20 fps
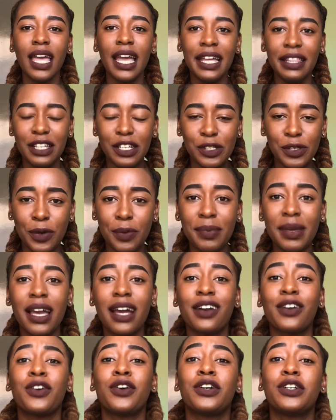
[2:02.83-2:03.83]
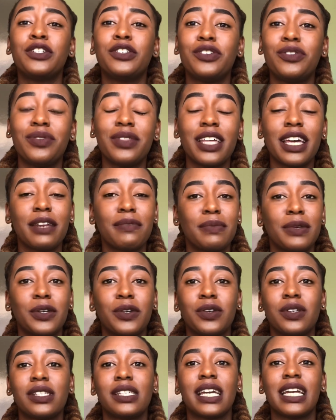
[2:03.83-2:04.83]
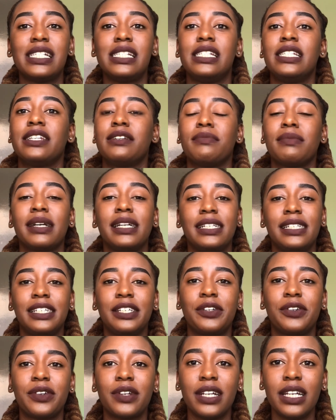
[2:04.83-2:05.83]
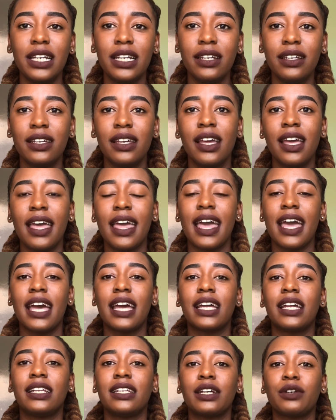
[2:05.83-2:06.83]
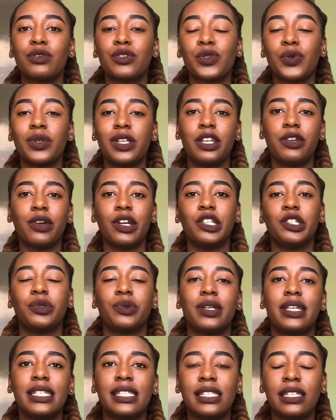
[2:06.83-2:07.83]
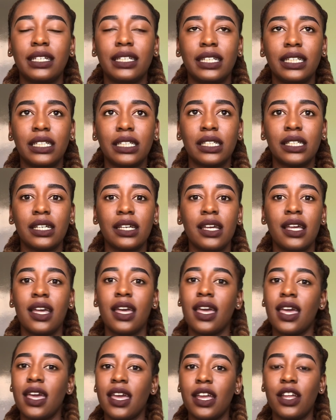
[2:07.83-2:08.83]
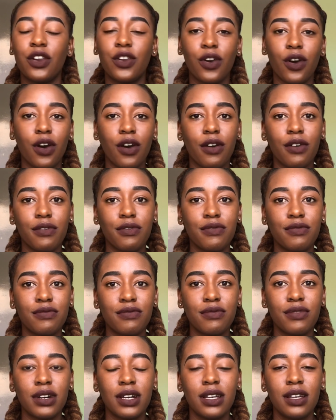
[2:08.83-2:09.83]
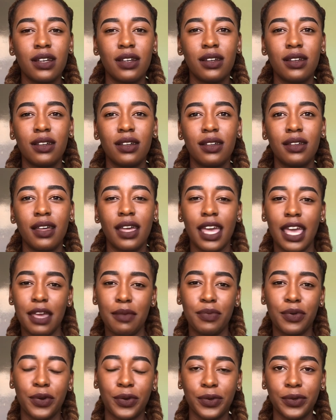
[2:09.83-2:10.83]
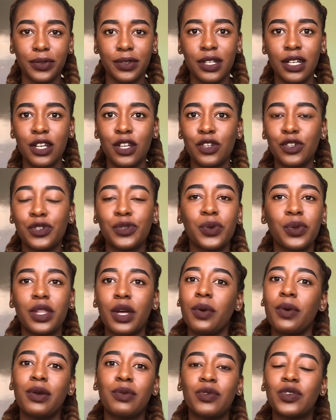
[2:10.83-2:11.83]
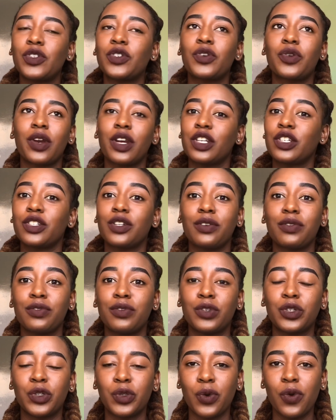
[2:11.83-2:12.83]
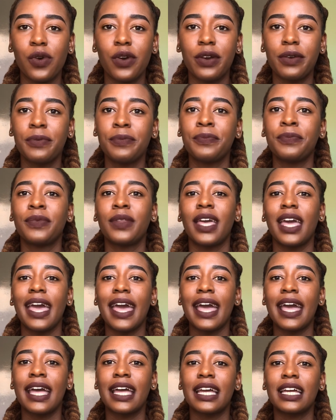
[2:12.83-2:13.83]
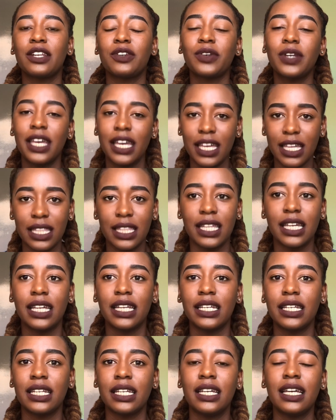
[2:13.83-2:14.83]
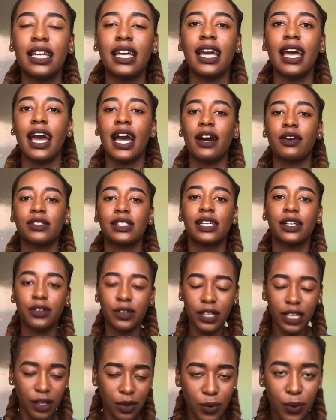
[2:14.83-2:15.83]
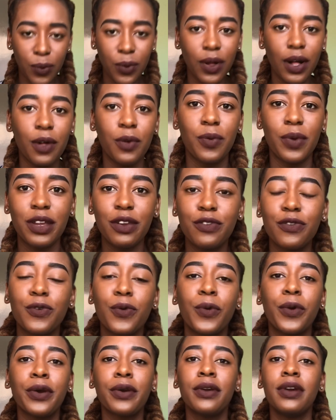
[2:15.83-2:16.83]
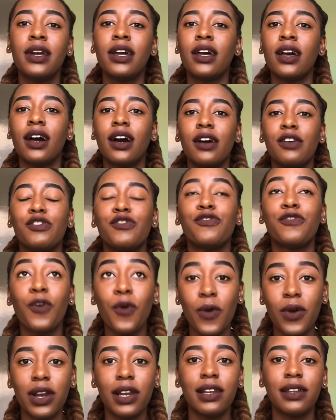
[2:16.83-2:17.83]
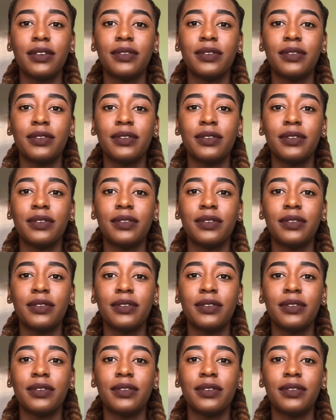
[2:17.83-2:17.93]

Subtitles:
and they told me I can't do that because I needed my degree, and I was only graduating end of April, so that one was scratched out for sure. And okay, then I was like, okay, cool, I'll wait for fall